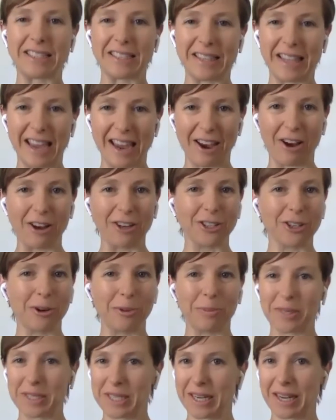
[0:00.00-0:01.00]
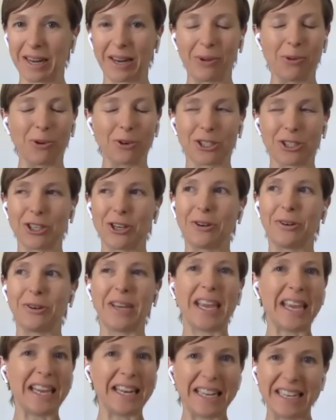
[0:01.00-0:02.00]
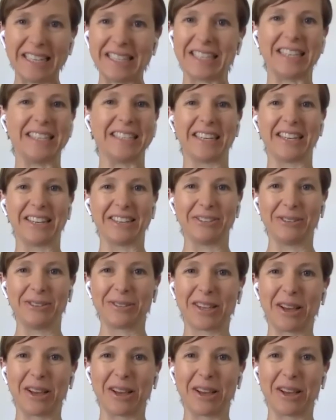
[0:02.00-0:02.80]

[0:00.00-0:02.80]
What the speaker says: to that. I don't particularly want to know any details.